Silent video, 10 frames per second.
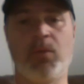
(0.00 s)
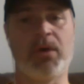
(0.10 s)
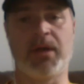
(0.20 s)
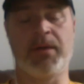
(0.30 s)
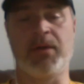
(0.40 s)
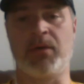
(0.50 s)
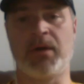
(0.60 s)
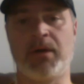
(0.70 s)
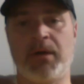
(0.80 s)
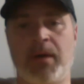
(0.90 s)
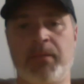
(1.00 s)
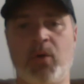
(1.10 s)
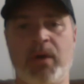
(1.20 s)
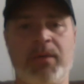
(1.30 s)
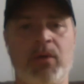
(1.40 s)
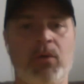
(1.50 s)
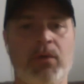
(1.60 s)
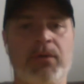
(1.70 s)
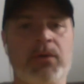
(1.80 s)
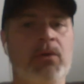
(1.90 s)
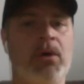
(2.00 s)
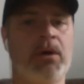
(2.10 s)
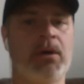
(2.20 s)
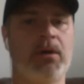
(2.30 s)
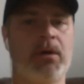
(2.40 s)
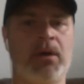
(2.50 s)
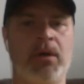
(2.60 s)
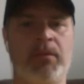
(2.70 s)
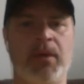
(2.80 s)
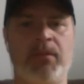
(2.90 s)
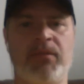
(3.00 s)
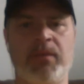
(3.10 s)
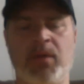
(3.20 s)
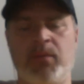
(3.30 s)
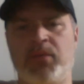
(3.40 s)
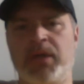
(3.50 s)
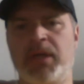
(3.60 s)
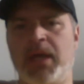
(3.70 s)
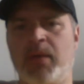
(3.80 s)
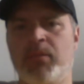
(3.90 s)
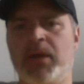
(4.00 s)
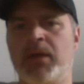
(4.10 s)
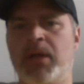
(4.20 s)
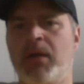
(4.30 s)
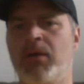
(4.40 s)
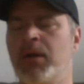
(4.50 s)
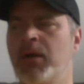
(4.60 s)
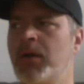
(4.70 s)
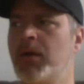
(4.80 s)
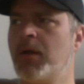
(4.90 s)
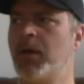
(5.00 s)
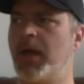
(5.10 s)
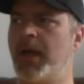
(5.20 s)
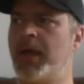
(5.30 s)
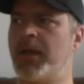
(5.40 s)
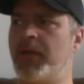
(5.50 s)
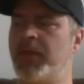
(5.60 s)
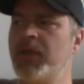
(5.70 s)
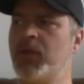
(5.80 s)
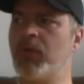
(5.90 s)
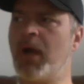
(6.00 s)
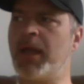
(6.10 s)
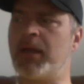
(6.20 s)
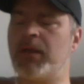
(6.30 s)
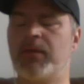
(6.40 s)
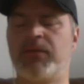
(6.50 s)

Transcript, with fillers: what you know, uh, I'm quite a bit older than you are. Um, I'm from the pre-Cambrian era, and I think you're right.